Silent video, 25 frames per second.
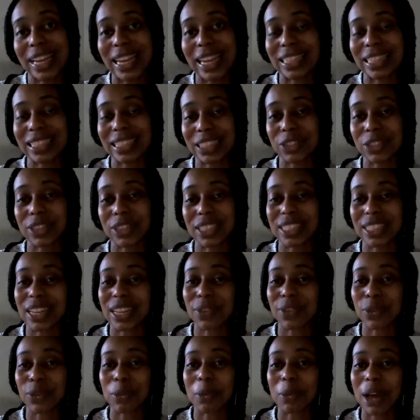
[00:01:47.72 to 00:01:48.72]
cleansing on this
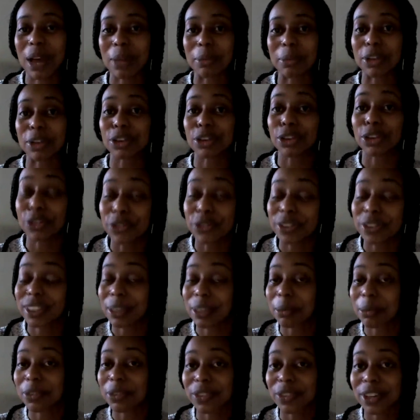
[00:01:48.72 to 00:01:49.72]
level might be new for
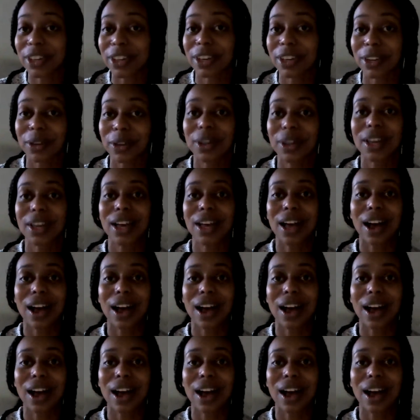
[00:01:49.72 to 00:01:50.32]
some of you,